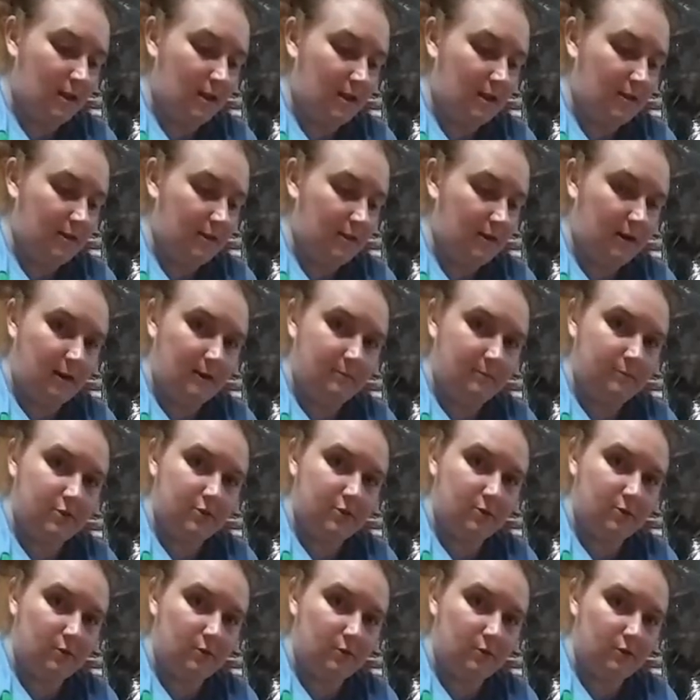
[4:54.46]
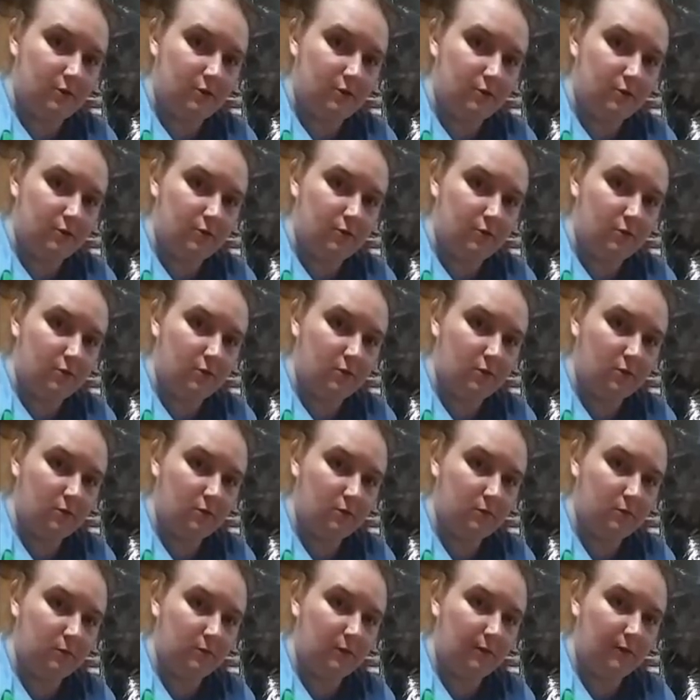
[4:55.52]
And then I'm just going to
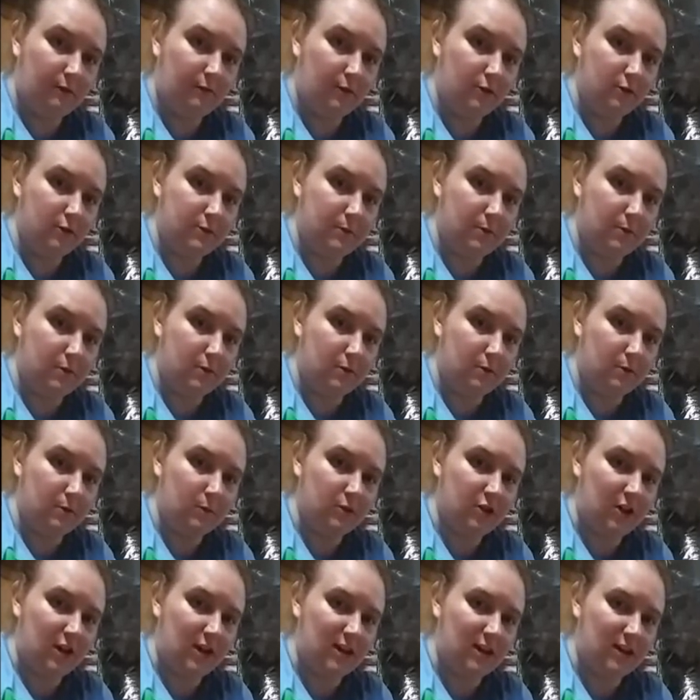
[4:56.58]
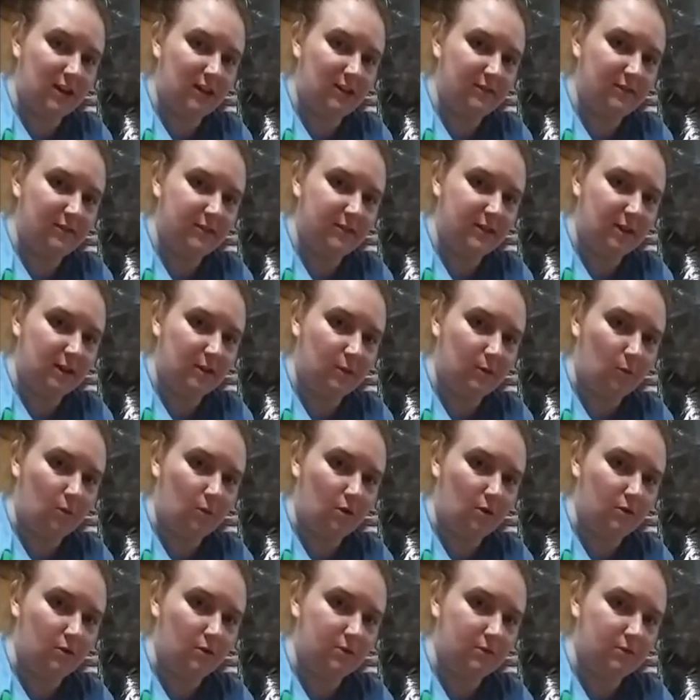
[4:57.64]
do my first pull, which kind of evens out the
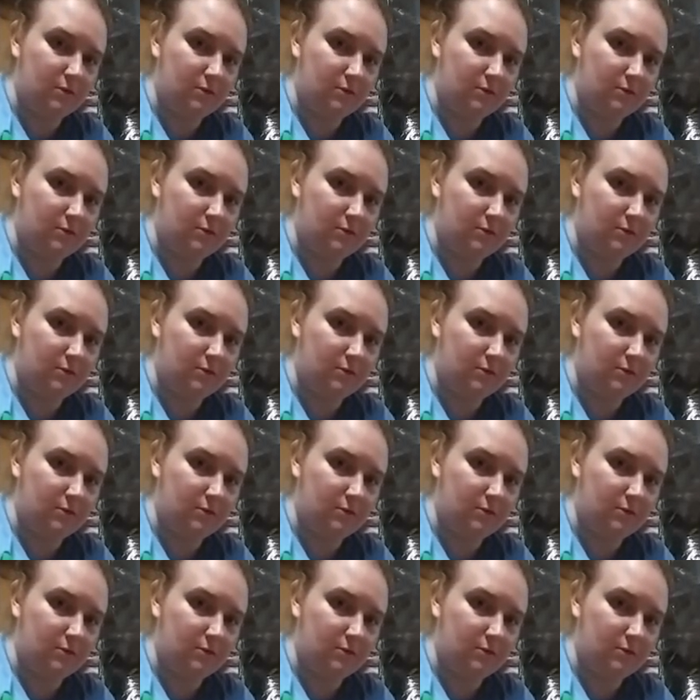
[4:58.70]
walls.